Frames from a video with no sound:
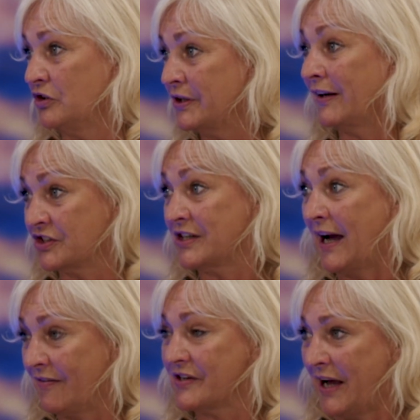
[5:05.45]
you'd actually
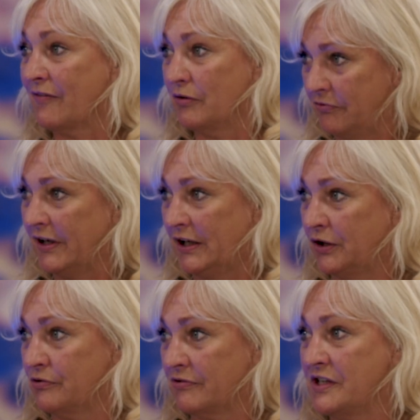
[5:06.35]
have to have a really
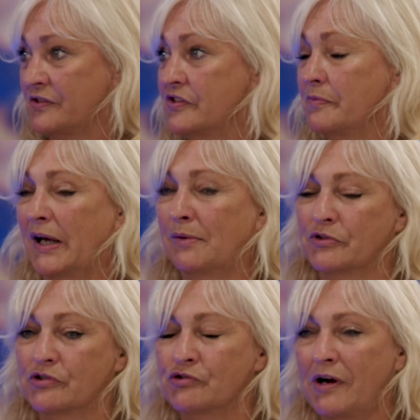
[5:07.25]
good reason to be able
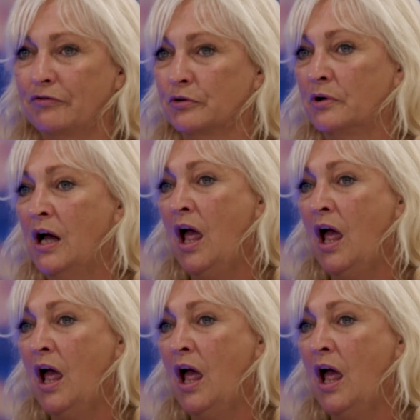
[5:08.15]
to travel.